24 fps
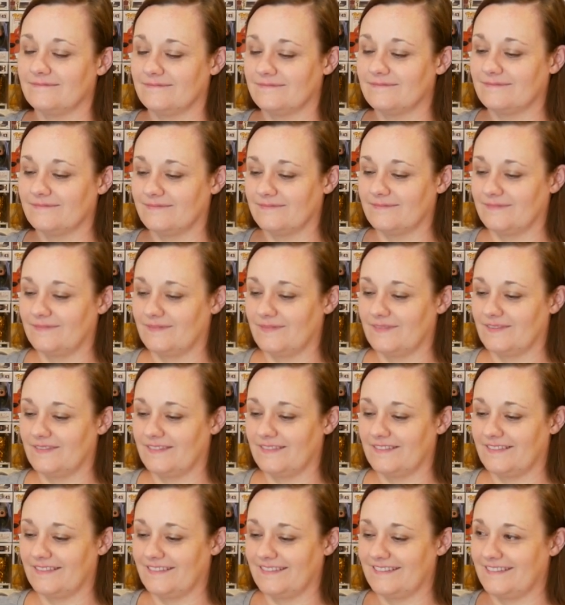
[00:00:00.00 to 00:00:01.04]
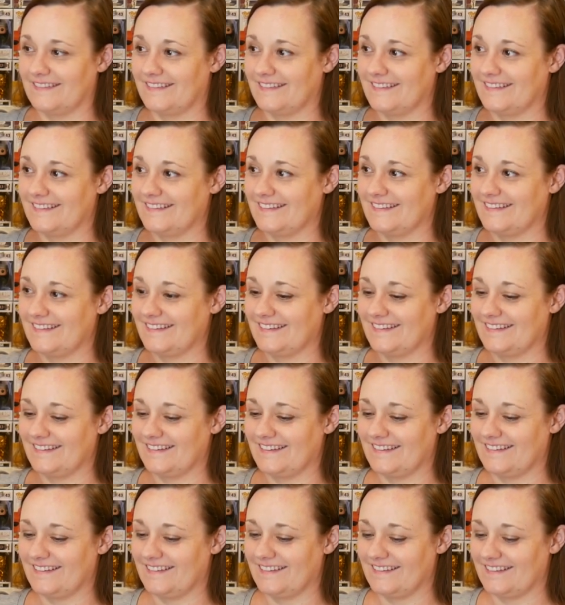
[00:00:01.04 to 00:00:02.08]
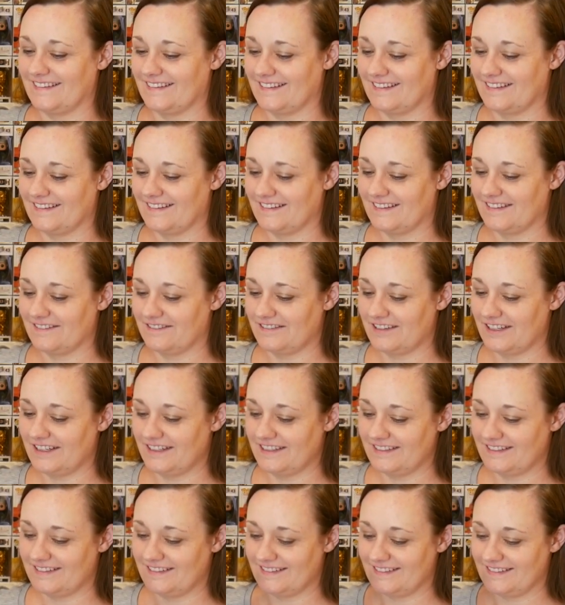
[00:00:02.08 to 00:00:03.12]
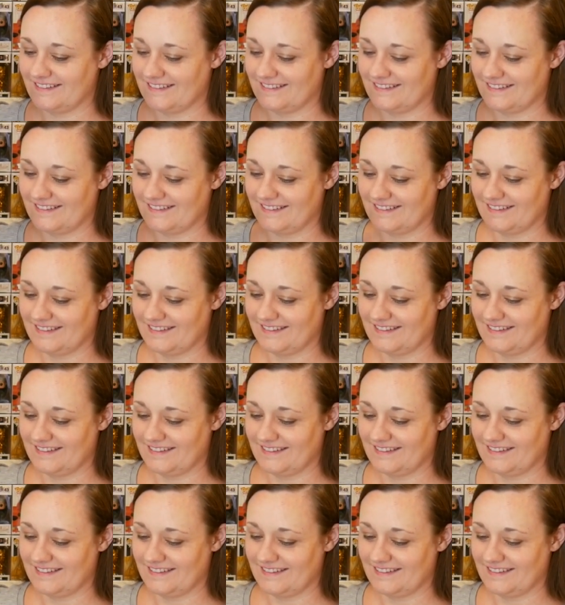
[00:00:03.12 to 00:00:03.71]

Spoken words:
No words are spoken by the person on screen.